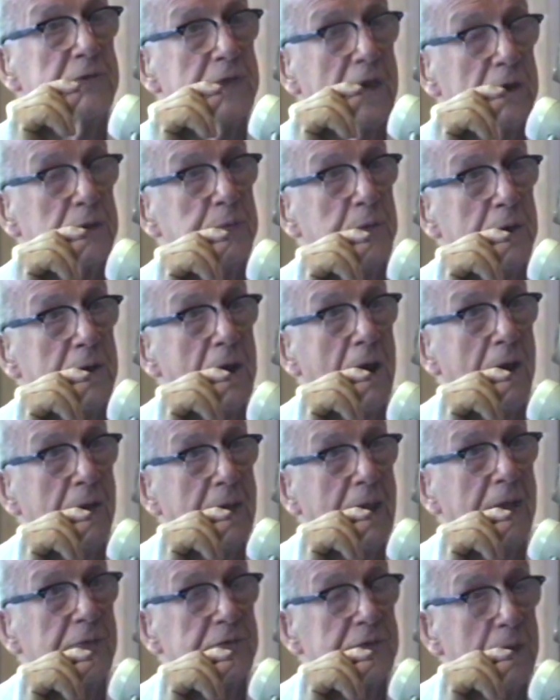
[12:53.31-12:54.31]
expert on
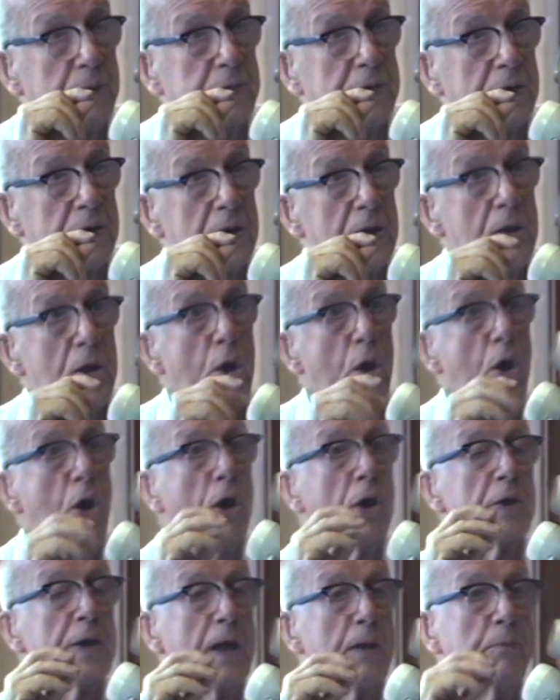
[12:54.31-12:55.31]
that subject,
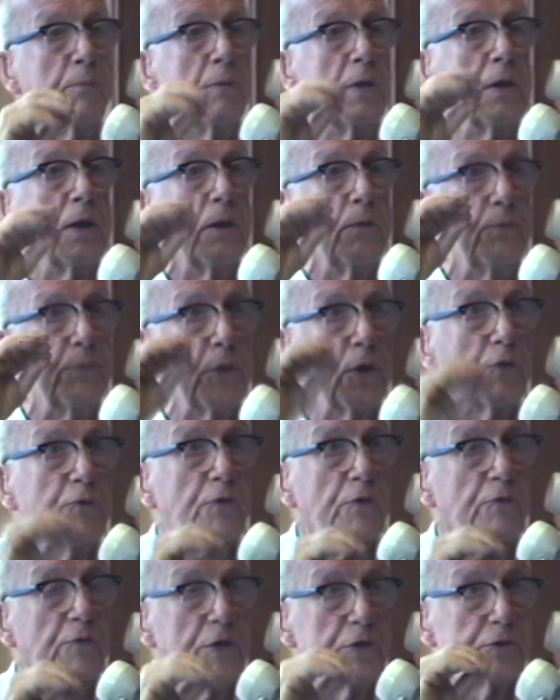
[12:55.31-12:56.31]
all done in
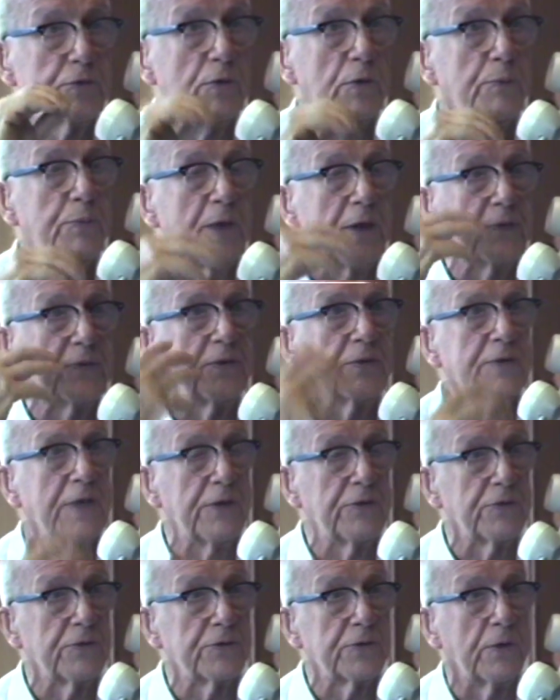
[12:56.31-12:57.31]
beautiful visual
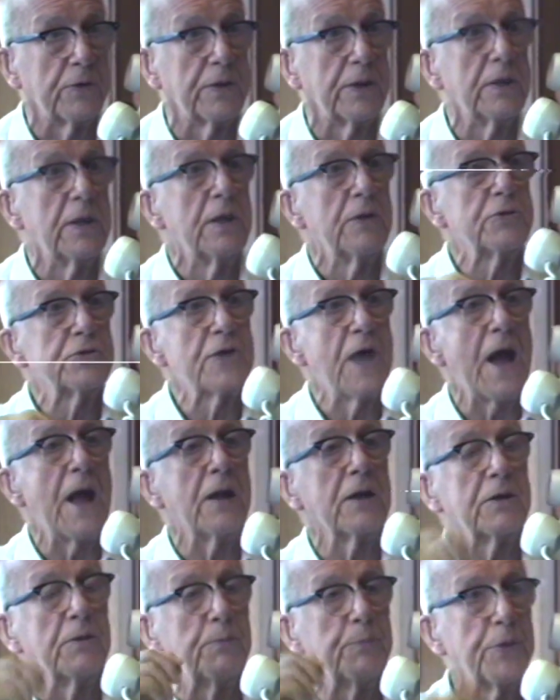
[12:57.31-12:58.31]
presentation so the
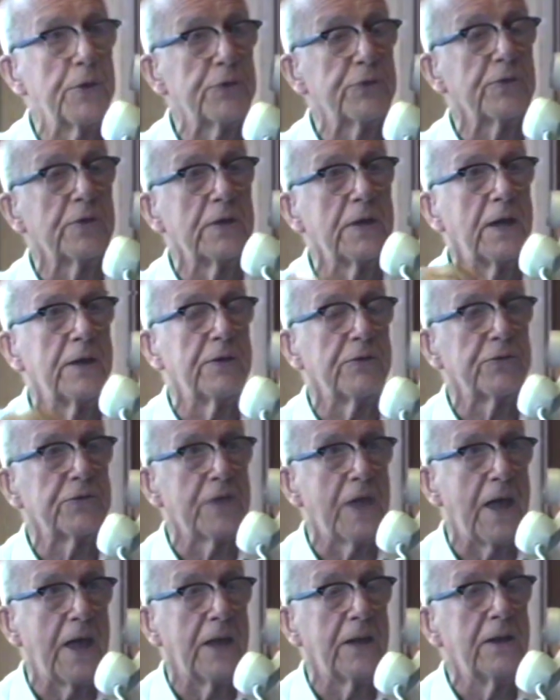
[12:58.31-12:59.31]
child can personally
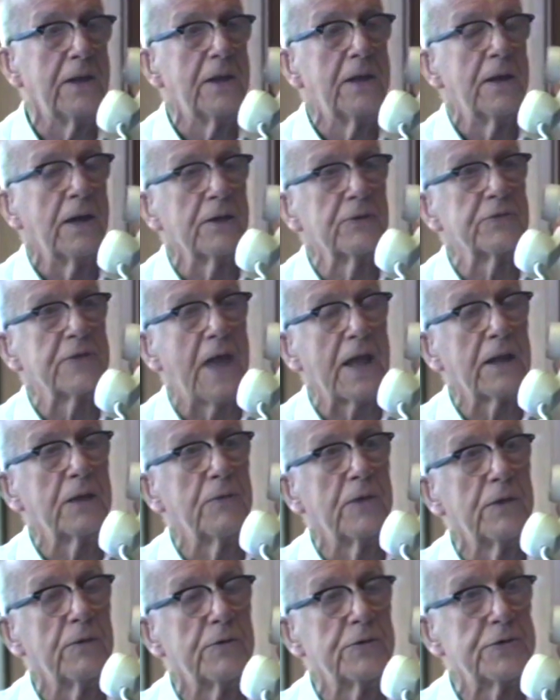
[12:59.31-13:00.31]
understand exactly
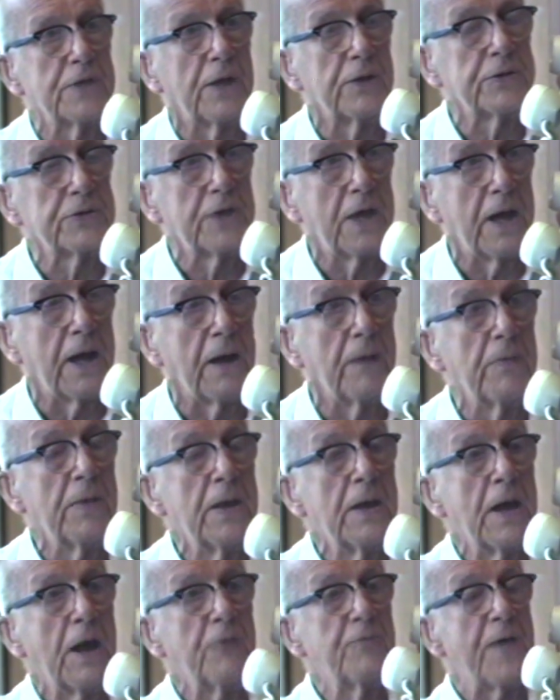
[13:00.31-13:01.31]
what the results are.
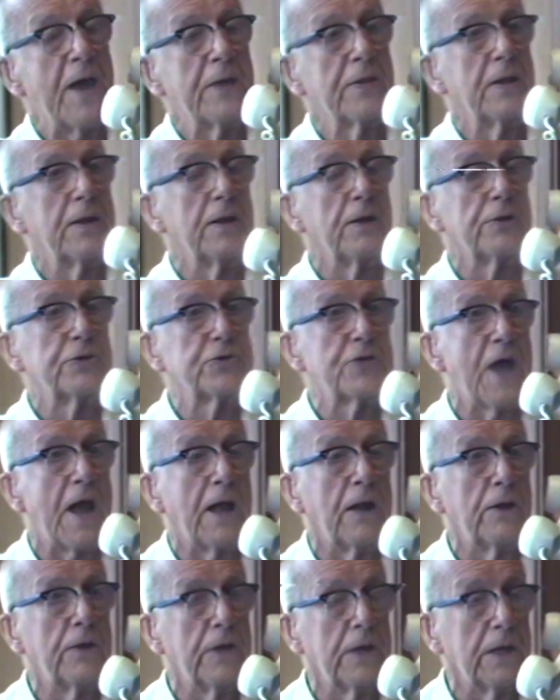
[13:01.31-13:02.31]
I find the little
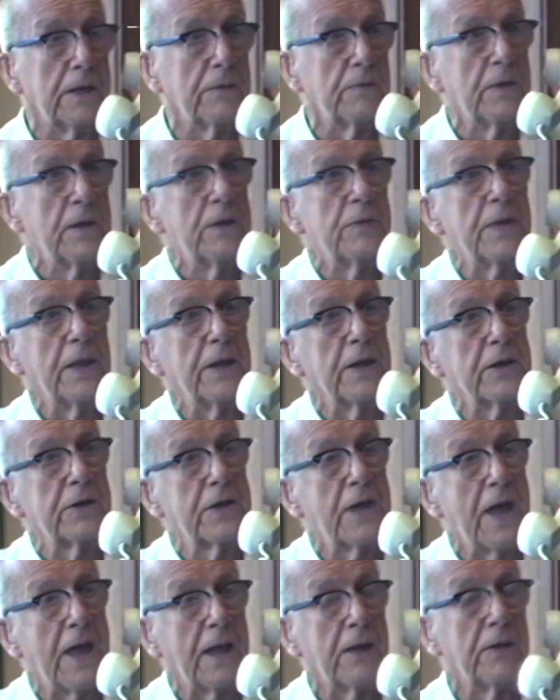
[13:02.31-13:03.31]
child learning that it
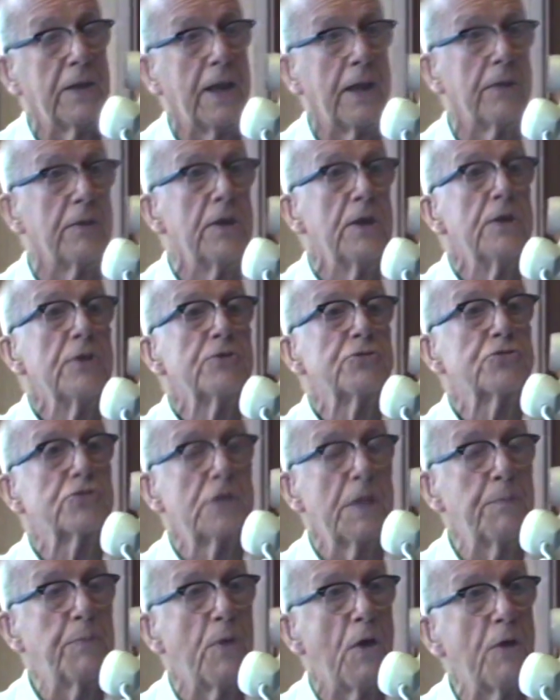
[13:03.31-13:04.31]
can then
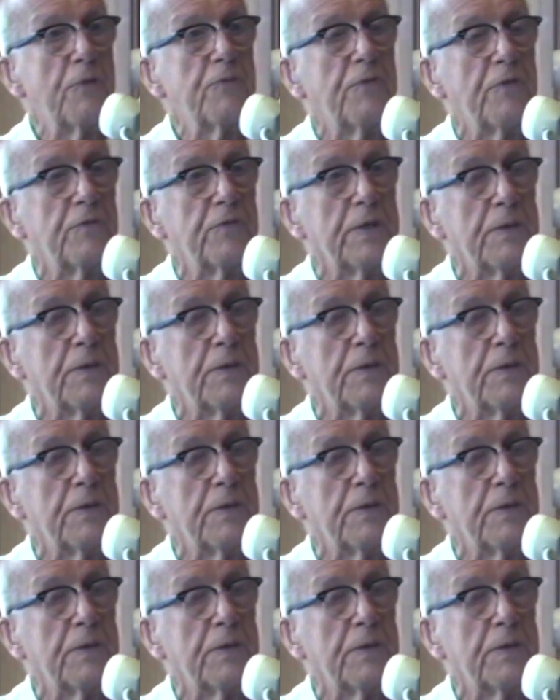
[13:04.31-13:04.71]
slip off of the